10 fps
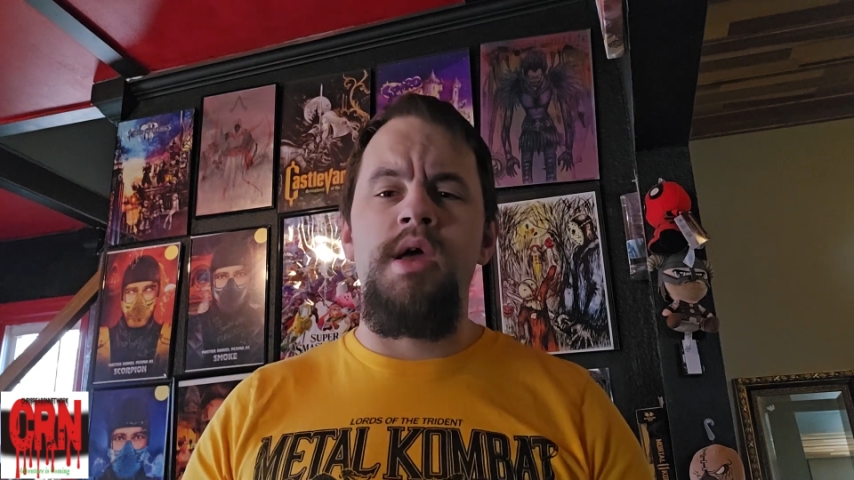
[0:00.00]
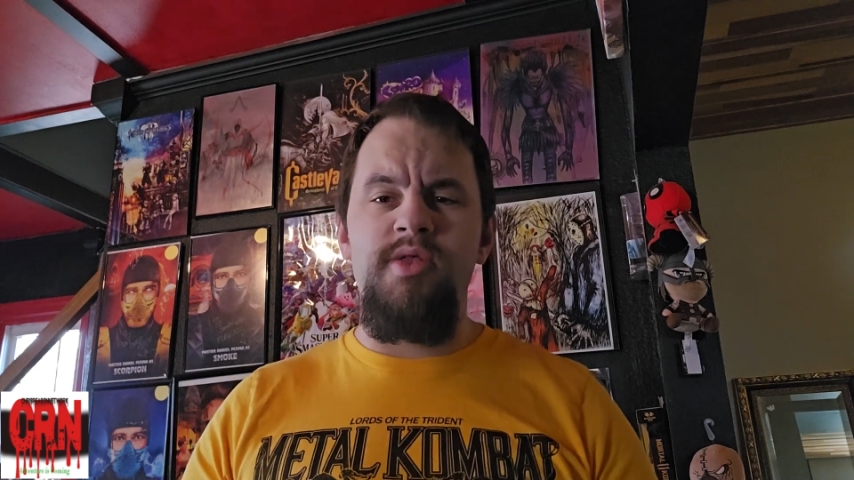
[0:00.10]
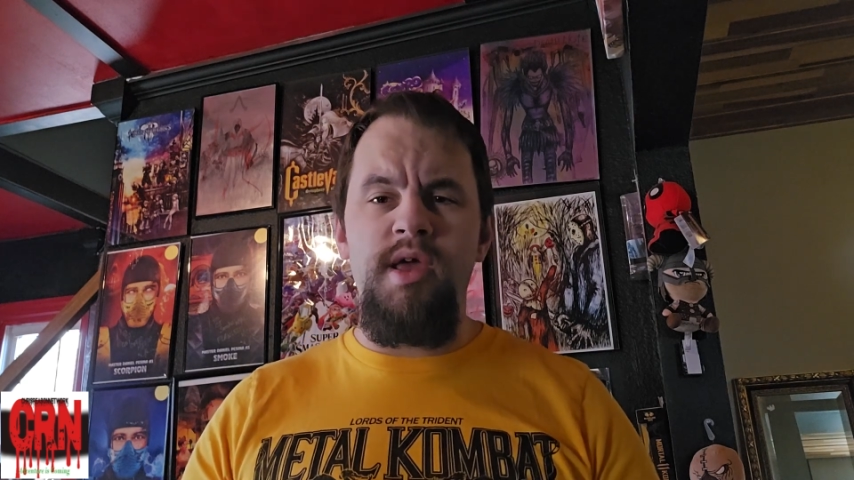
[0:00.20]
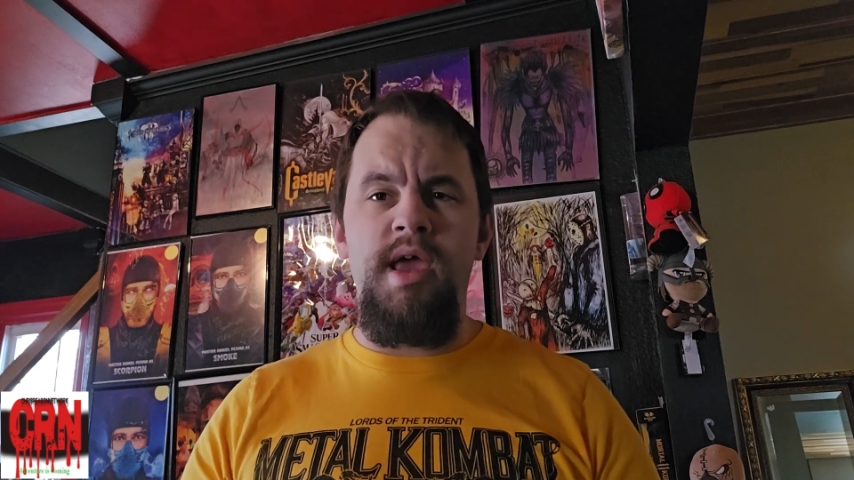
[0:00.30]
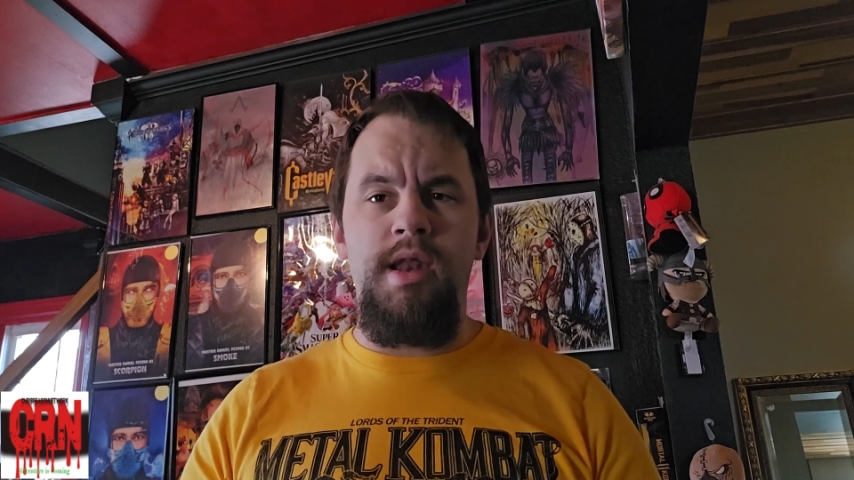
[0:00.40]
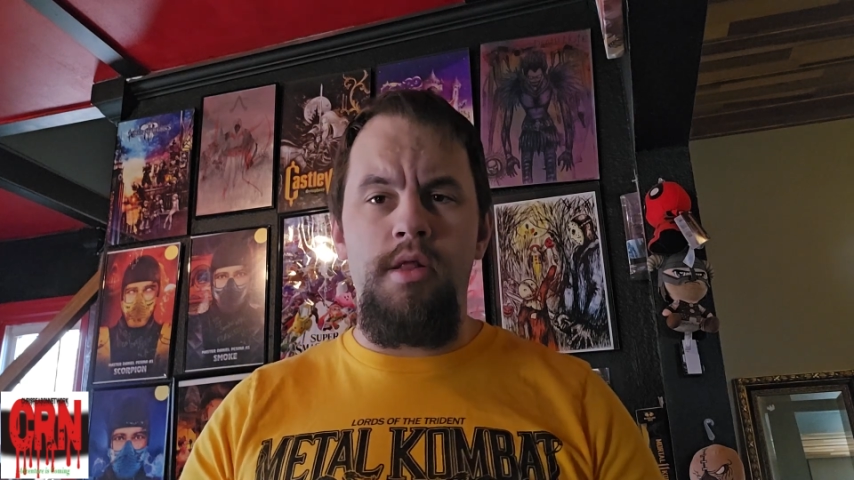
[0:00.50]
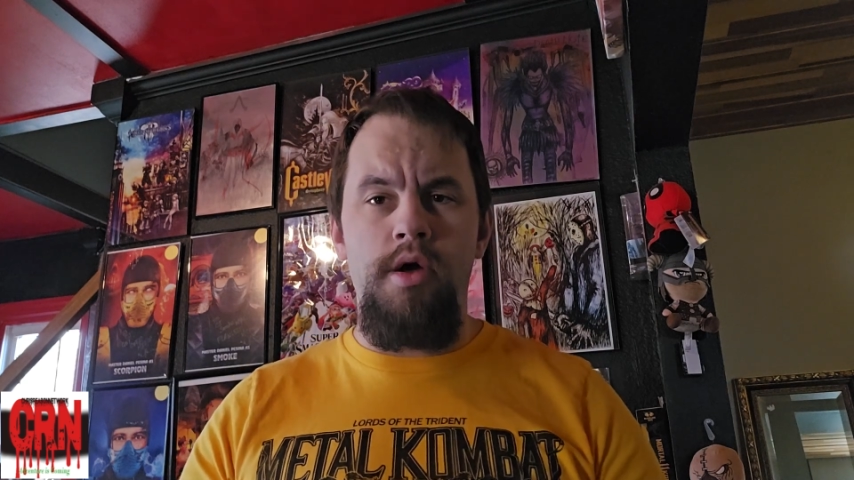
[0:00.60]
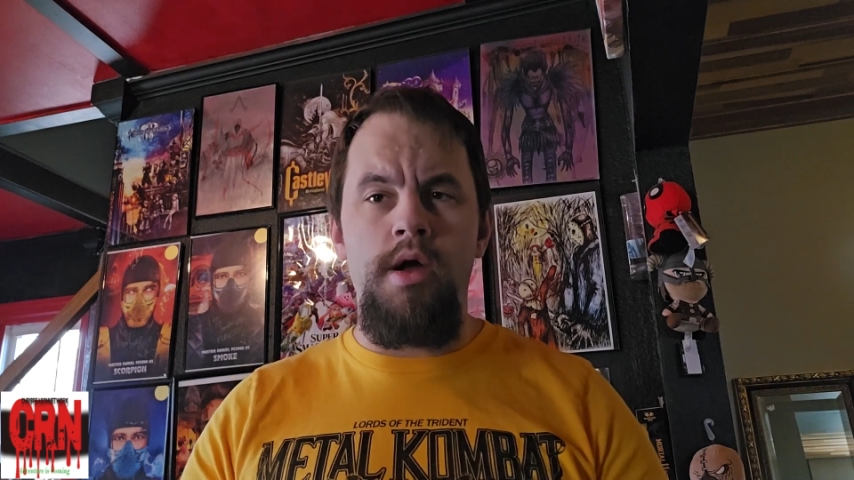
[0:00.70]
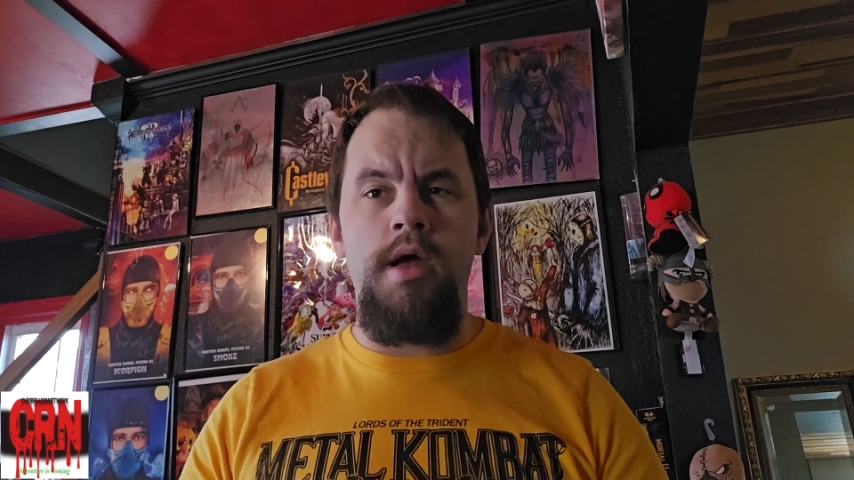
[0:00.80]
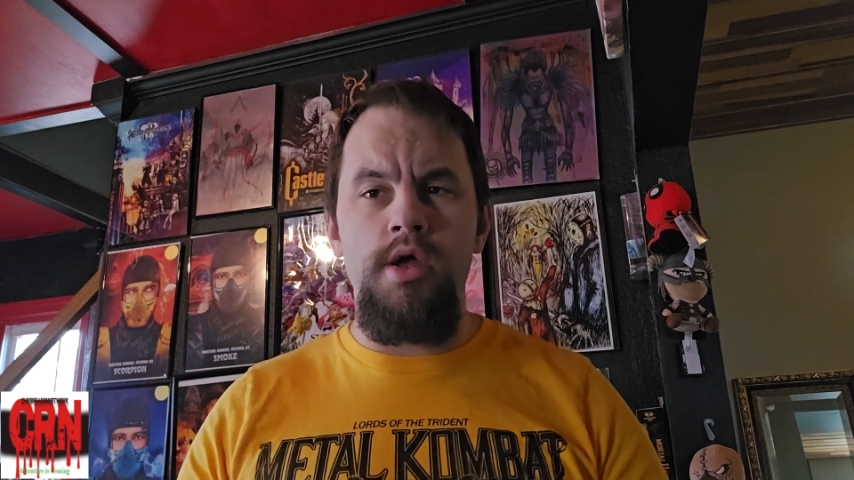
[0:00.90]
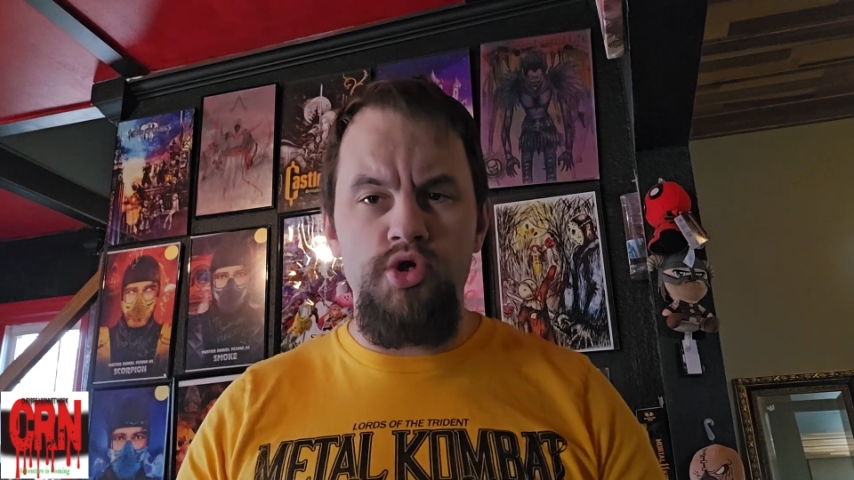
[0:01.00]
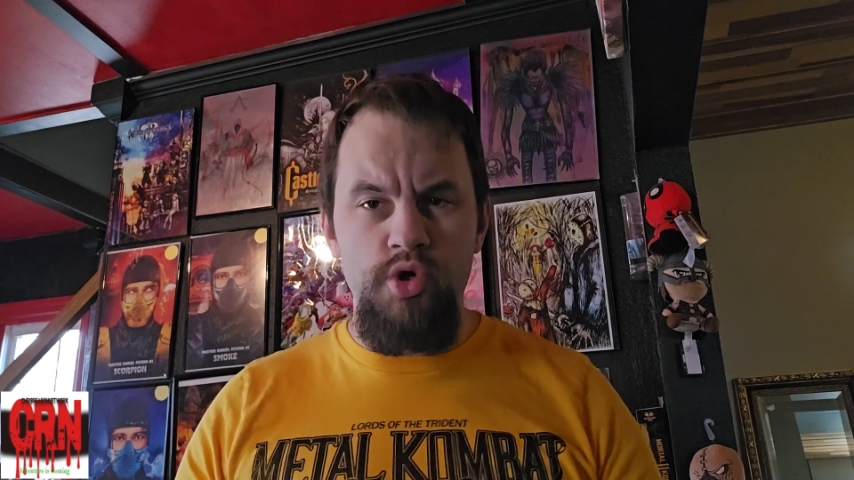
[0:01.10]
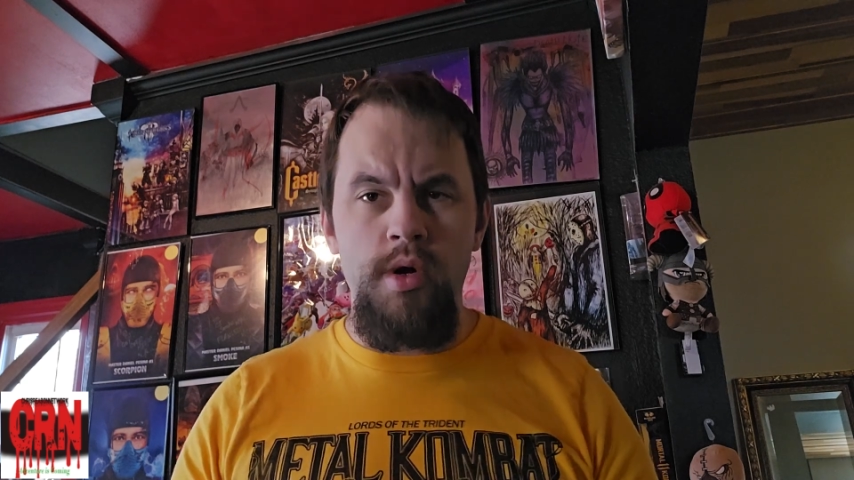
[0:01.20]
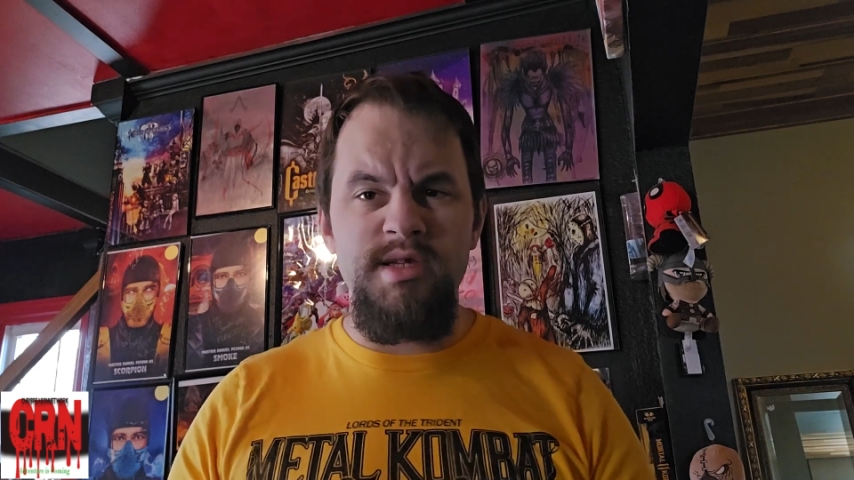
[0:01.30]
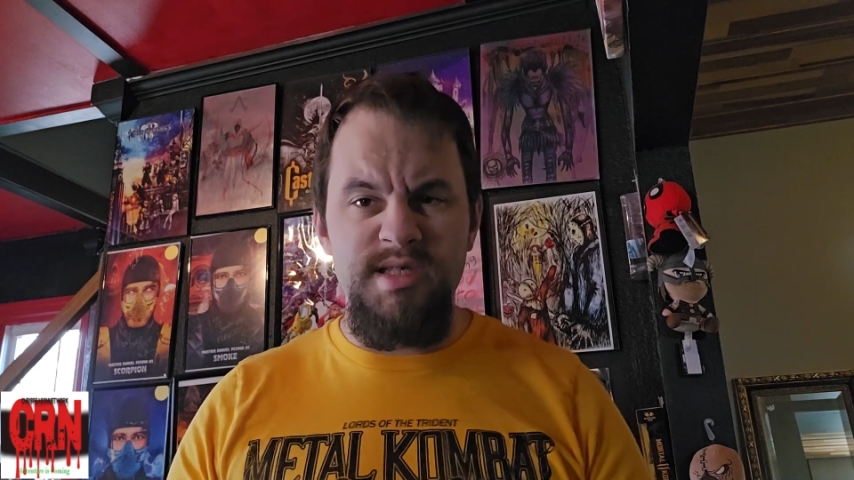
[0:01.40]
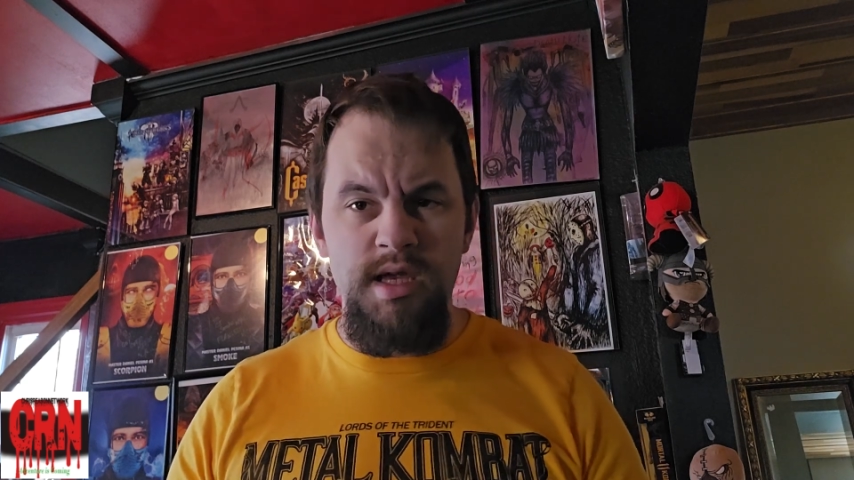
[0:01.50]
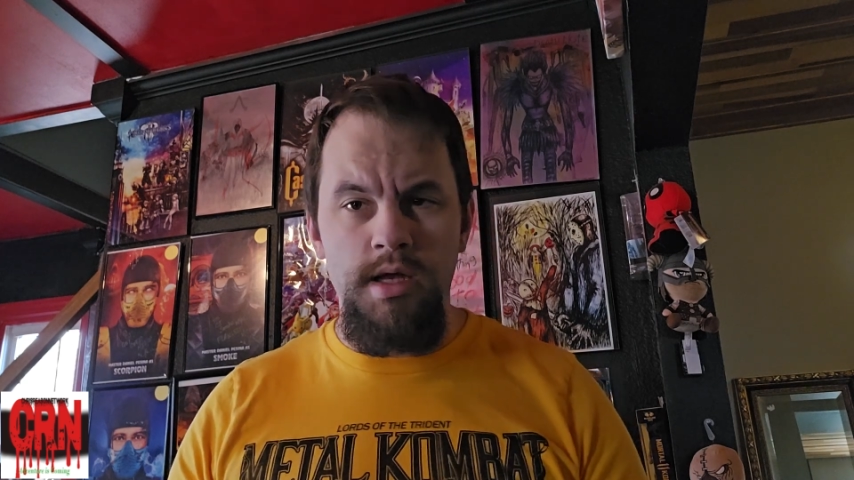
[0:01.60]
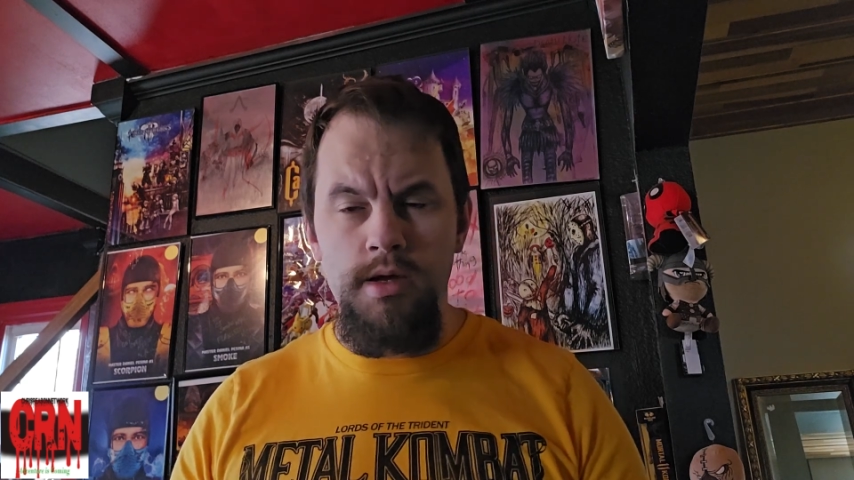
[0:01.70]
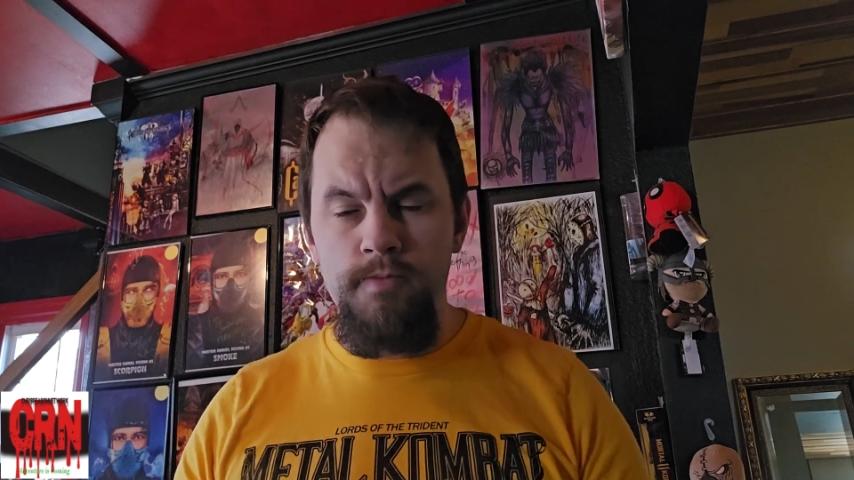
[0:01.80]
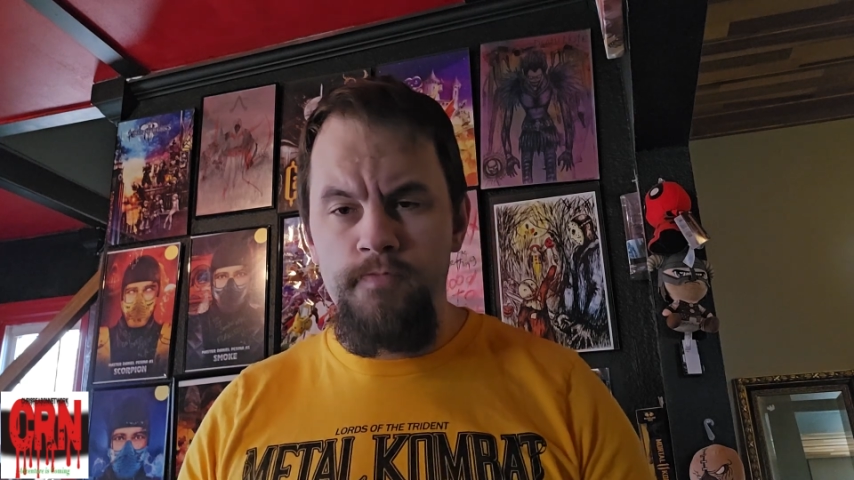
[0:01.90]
the analog joystick.